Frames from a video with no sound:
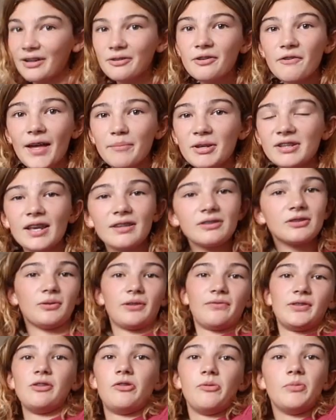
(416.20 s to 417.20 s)
I don't know if that makes sense or
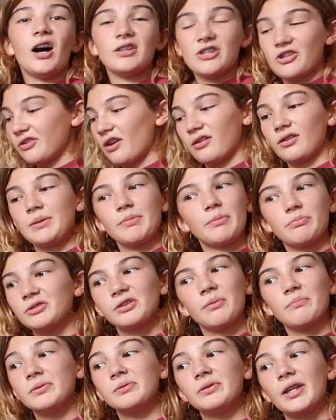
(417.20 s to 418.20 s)
if YouTube gods just like came up with
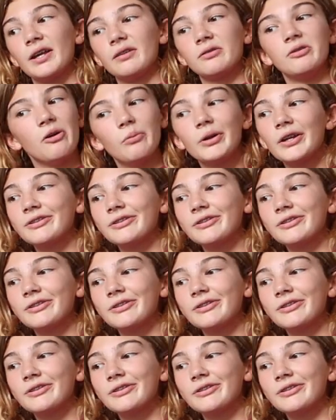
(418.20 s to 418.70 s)
something that no one